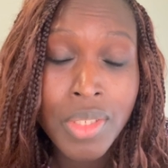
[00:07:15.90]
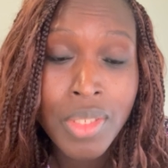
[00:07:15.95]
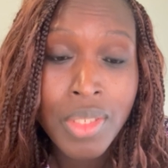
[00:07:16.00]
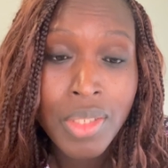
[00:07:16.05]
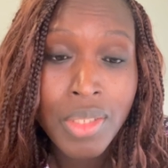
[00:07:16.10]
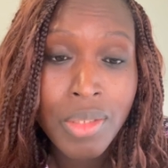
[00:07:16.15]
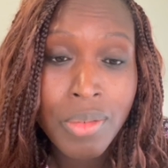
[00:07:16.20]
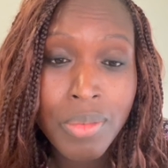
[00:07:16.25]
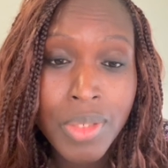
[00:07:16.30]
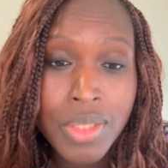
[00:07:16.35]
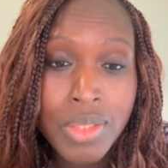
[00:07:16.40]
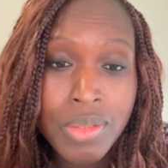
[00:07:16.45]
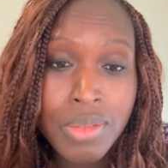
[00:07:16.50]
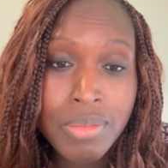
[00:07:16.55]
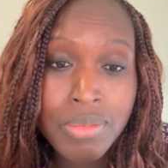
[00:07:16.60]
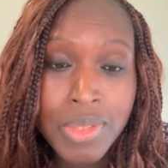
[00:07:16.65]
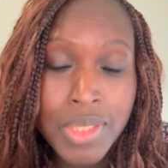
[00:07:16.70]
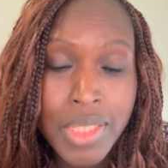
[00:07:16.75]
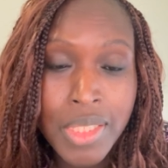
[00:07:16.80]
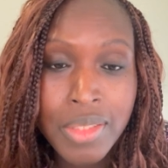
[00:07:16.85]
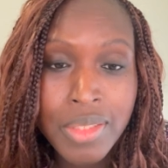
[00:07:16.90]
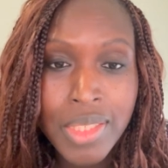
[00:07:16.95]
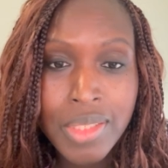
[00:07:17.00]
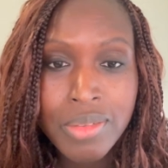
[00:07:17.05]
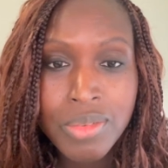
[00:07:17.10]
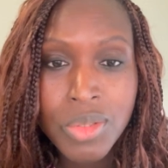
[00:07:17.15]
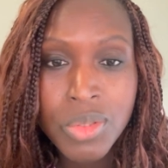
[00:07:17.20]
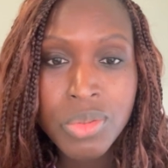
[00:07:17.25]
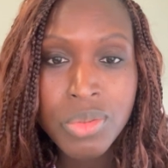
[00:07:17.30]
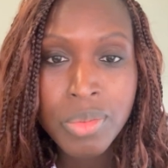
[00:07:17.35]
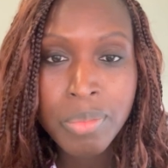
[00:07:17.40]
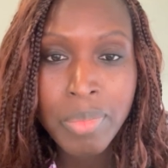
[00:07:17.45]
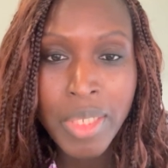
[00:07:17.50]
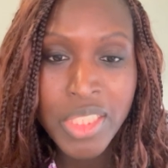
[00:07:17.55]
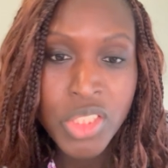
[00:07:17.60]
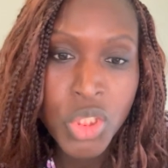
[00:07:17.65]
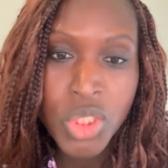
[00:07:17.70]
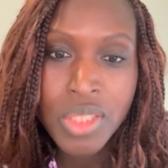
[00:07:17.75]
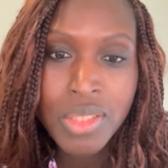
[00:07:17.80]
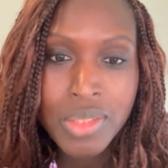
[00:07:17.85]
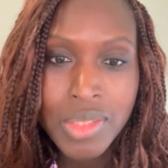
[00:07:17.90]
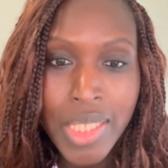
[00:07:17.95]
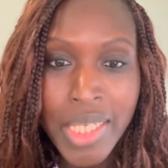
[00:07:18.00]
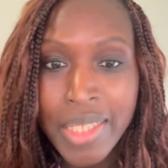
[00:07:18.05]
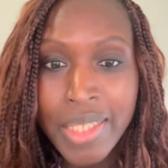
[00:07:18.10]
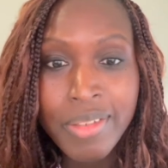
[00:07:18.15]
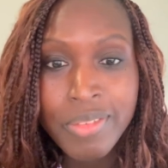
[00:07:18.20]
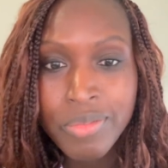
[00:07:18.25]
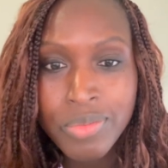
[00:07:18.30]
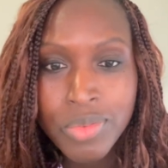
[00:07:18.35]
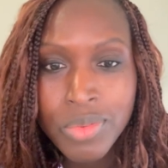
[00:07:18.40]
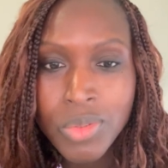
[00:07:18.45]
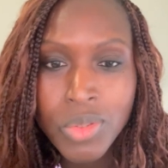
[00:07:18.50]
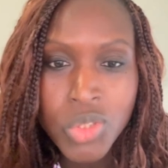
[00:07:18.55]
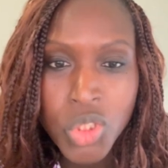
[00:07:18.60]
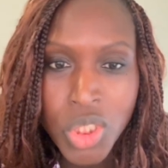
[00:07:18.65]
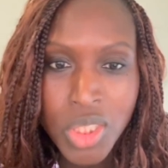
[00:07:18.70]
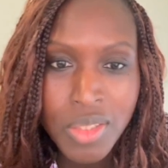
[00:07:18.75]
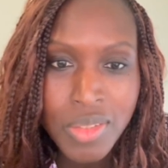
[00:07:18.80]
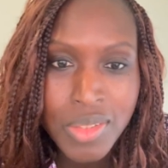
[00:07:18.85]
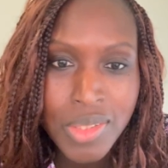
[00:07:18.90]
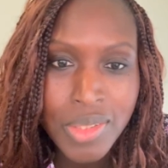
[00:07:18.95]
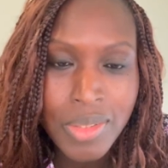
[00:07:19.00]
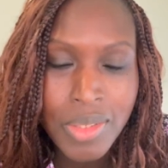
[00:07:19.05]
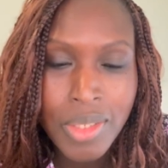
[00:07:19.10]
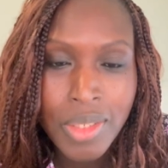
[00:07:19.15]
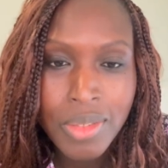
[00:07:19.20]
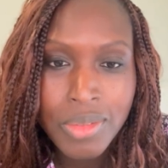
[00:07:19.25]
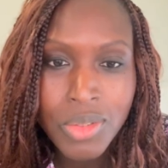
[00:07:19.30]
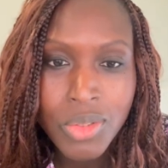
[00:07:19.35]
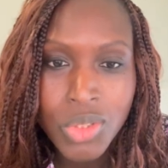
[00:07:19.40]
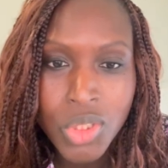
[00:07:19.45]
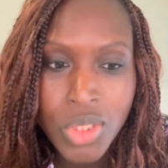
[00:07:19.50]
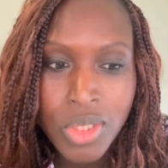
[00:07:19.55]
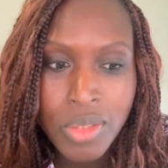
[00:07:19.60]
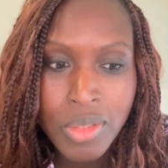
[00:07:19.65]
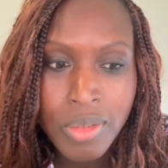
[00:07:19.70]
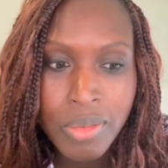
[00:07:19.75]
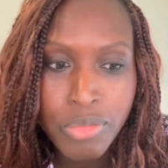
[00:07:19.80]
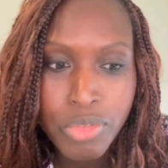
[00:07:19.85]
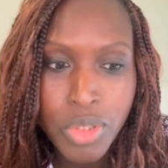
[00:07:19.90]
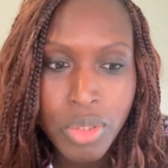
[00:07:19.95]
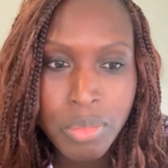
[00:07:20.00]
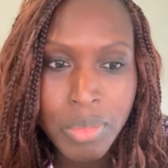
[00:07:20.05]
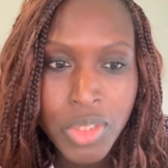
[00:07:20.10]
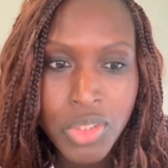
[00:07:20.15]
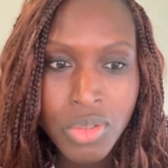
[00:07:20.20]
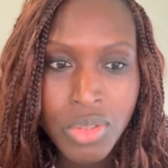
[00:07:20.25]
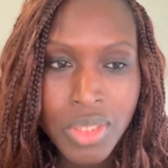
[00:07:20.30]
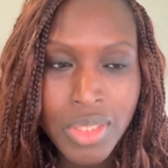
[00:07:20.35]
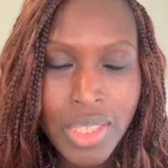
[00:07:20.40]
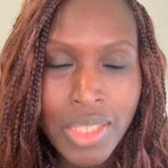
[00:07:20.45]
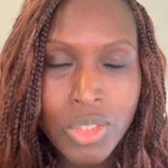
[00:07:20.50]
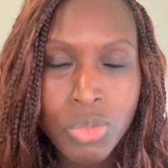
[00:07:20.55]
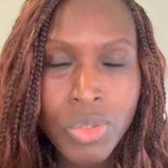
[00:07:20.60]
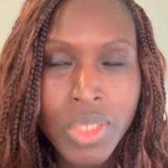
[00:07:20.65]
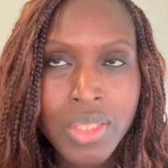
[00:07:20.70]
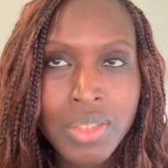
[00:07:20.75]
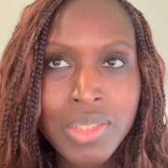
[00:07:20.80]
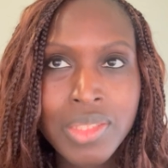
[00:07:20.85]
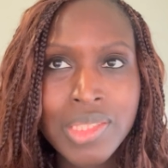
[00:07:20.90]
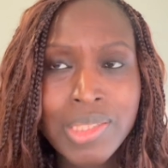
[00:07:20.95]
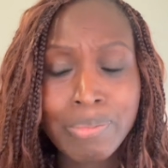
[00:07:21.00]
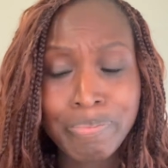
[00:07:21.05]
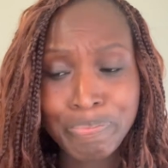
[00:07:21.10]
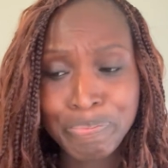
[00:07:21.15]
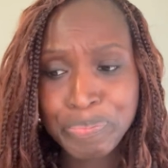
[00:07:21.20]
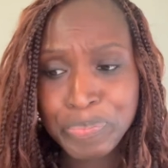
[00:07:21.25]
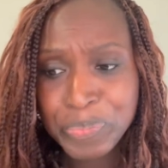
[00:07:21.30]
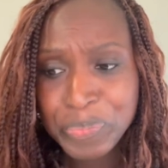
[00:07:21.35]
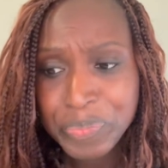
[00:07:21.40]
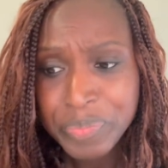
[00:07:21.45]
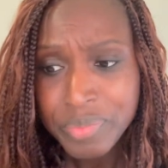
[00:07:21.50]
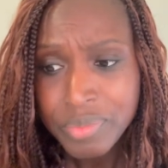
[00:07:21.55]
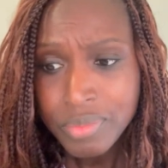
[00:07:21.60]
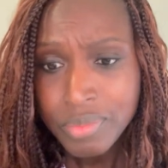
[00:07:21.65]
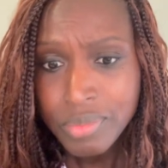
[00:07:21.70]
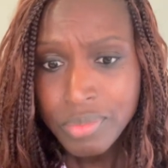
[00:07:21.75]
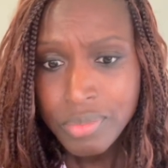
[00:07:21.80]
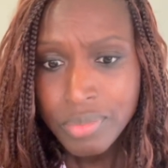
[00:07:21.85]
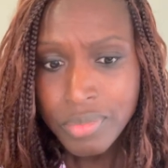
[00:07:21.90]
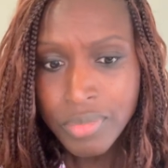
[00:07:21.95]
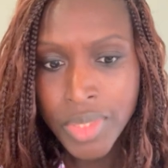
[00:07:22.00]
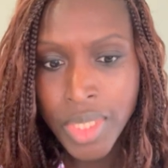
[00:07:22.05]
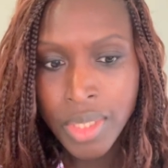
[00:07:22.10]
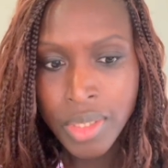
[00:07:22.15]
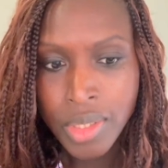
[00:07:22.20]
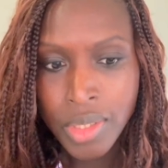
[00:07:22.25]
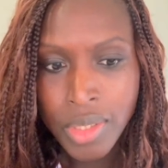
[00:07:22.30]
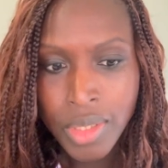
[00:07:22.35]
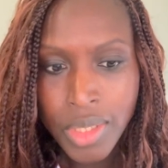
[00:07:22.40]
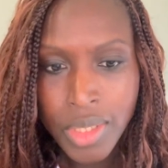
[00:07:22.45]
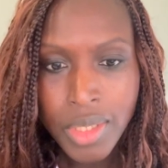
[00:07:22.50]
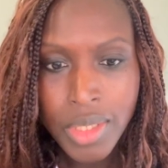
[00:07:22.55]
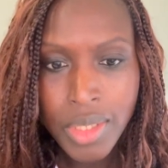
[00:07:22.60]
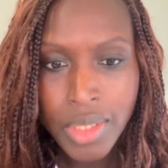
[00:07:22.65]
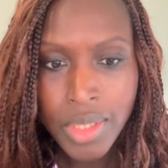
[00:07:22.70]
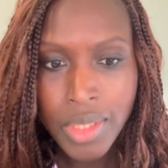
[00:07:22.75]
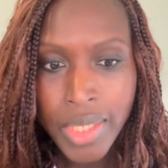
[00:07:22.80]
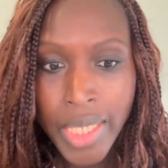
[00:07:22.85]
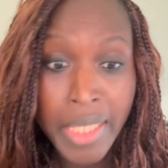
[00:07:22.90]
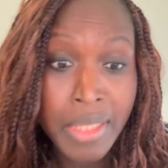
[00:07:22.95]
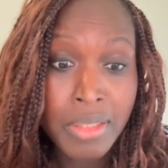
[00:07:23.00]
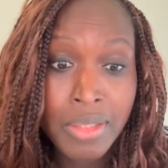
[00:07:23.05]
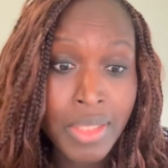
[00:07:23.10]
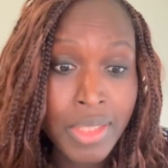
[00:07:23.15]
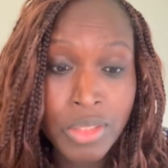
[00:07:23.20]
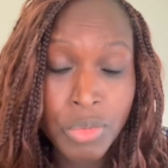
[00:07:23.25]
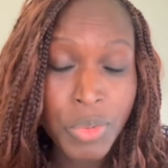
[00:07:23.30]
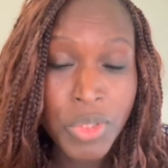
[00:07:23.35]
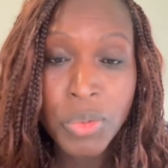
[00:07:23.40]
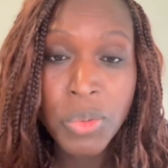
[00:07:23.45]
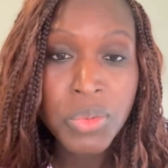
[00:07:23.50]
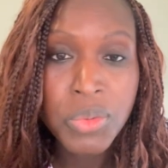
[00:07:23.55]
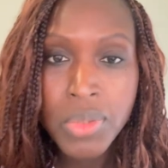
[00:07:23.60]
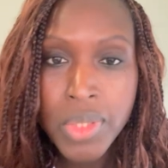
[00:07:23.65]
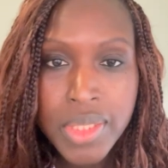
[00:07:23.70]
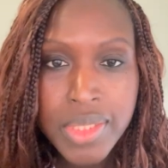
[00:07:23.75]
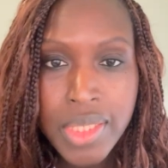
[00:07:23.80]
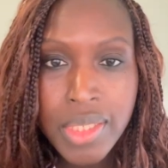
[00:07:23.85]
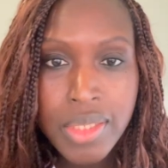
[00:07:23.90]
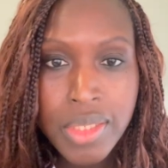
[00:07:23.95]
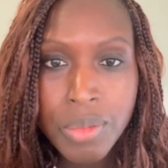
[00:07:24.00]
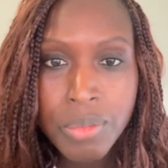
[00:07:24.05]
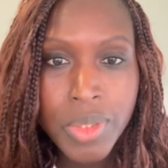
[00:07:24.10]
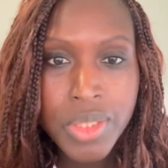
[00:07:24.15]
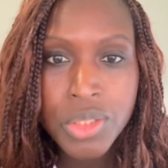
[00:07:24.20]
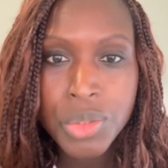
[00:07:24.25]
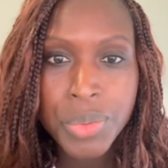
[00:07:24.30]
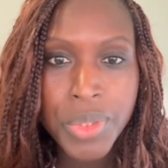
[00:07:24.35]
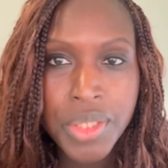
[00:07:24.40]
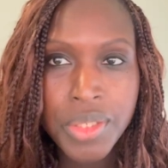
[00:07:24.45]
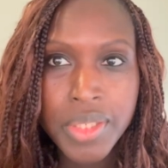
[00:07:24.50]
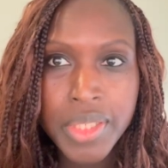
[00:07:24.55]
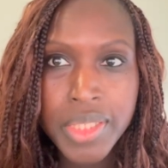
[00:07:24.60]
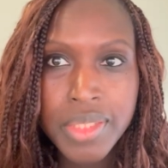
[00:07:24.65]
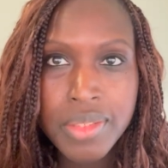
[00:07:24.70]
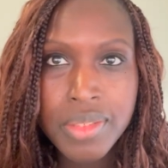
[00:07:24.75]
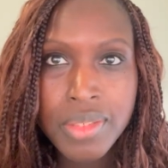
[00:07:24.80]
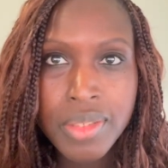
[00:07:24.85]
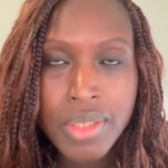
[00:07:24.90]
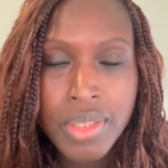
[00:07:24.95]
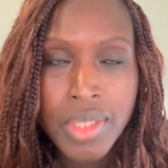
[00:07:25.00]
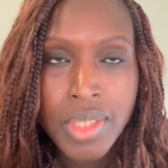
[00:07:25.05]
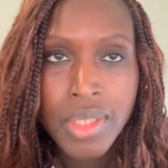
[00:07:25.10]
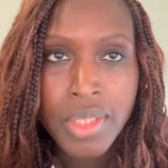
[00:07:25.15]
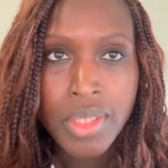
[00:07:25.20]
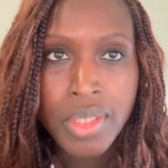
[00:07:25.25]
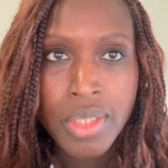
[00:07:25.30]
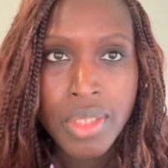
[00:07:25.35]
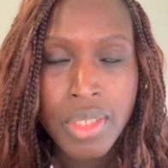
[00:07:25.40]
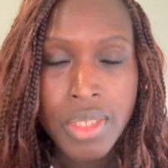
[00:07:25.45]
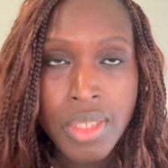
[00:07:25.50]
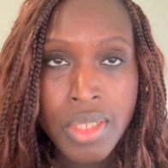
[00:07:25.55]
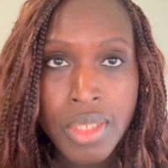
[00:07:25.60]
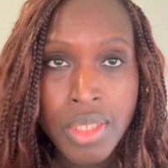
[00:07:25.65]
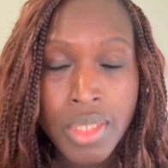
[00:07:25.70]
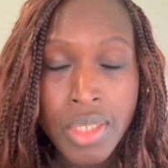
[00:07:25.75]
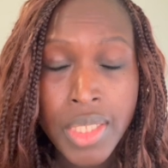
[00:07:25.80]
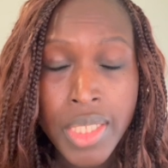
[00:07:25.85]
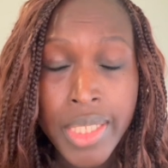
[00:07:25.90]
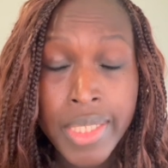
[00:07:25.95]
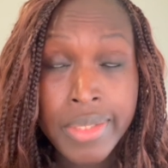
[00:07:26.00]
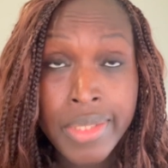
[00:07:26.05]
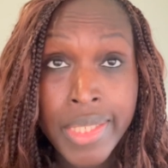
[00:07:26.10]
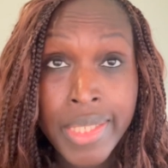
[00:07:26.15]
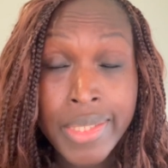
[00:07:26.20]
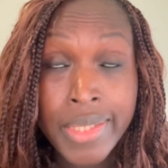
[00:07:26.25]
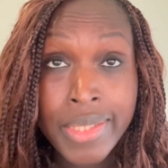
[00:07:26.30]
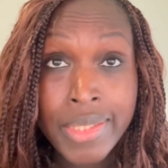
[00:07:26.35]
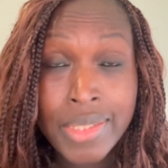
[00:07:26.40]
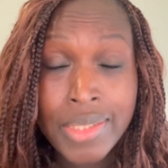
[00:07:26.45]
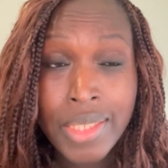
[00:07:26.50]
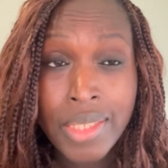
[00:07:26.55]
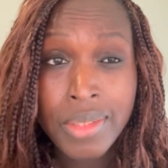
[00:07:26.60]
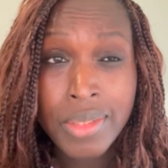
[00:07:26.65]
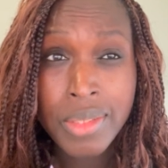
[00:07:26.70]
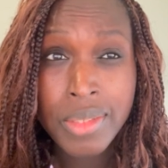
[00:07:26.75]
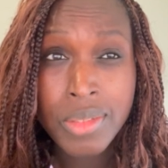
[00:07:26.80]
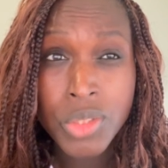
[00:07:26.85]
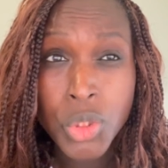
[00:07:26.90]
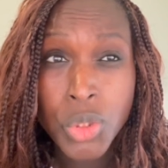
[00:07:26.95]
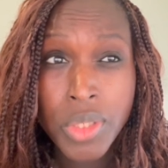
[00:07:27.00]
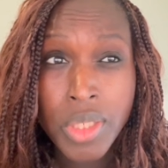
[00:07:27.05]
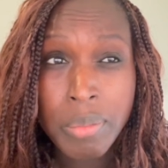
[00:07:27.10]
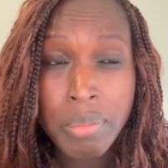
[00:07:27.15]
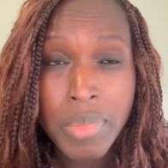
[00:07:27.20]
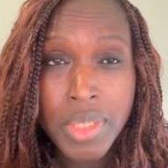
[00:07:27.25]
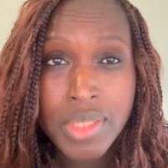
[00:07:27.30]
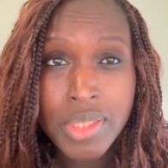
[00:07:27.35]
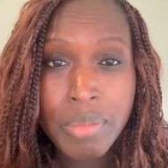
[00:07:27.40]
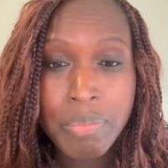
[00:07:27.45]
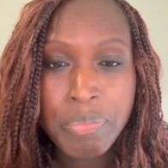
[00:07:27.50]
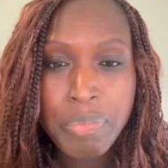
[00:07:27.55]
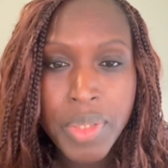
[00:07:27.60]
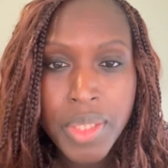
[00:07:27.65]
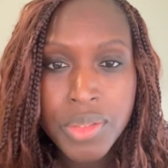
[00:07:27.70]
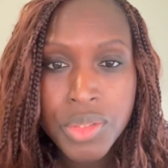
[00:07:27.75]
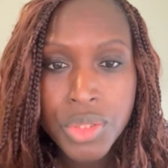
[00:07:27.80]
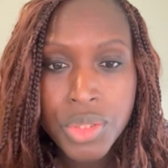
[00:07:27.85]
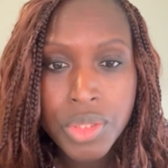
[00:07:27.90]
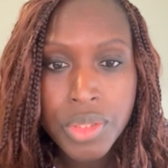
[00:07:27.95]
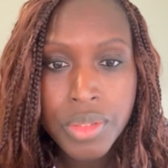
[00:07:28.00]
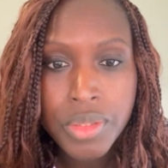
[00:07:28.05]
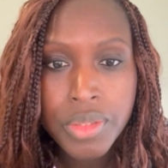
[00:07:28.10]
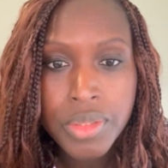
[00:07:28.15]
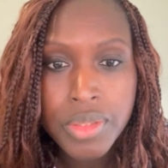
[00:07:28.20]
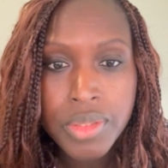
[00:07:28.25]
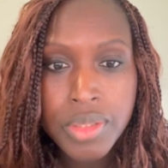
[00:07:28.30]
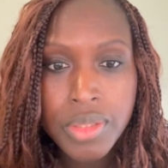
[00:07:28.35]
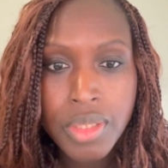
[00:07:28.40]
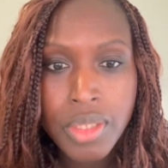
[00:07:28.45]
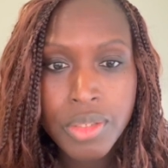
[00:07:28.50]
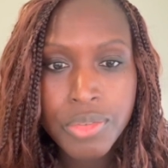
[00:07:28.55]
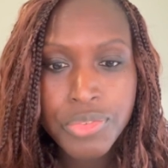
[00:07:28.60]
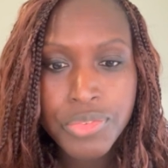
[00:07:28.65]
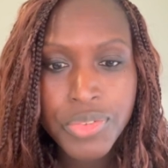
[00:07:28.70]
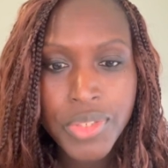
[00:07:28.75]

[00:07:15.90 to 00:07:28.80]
he was saying that my genes, I have the gene for rheumatoid arthritis, and that we don't know exactly what triggered it. And then they started showing me some pictures of